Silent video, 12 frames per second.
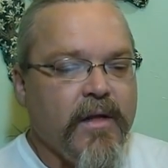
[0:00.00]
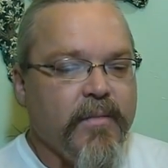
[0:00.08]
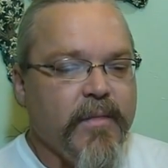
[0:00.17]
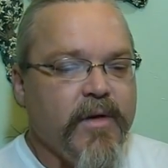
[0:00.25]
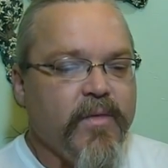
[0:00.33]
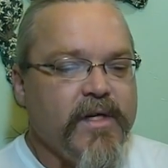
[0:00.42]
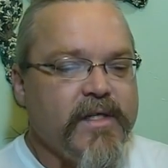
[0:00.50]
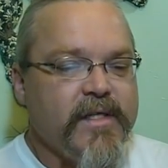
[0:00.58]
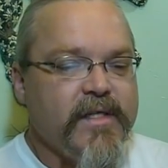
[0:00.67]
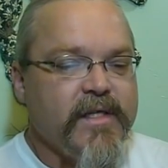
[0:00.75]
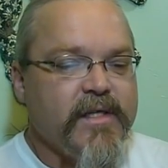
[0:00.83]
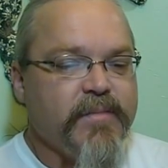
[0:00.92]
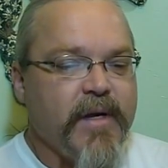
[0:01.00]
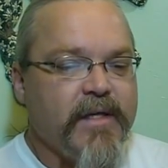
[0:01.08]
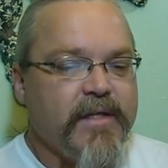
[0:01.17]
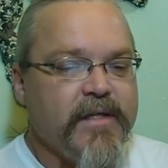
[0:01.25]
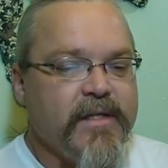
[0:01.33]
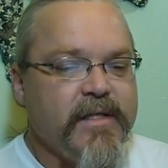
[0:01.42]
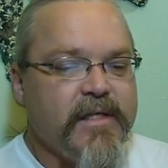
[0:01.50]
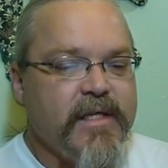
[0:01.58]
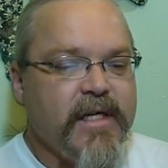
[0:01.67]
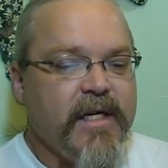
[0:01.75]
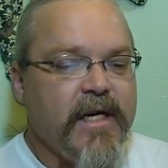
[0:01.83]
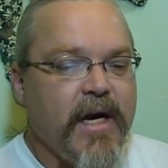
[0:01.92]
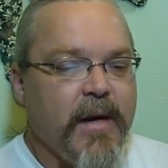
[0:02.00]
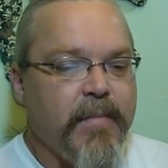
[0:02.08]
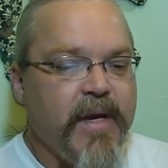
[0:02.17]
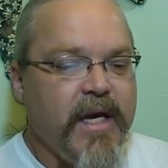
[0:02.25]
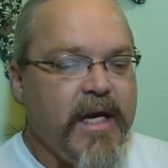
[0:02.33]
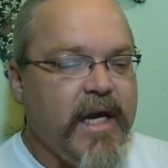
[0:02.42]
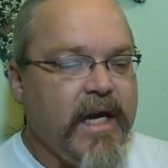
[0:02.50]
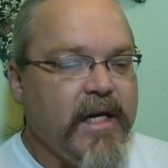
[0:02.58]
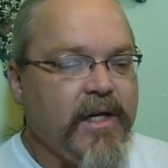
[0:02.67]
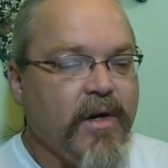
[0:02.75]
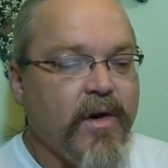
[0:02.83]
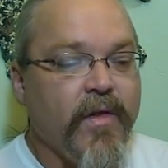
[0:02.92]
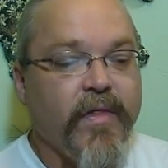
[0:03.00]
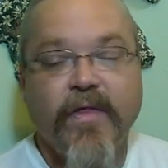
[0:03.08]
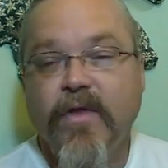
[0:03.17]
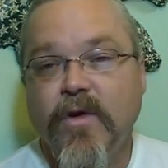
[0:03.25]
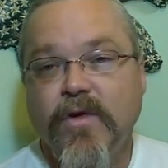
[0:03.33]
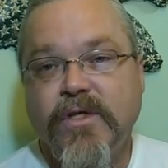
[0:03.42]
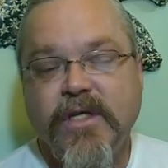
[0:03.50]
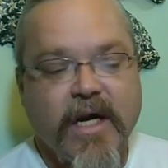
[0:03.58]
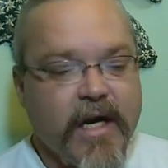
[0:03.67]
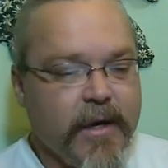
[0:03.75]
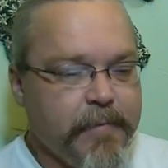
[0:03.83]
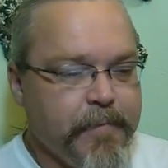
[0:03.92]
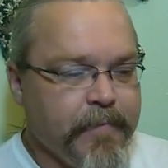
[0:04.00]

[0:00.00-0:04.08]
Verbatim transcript: The Midwest is expected to see peak heat on Thursday,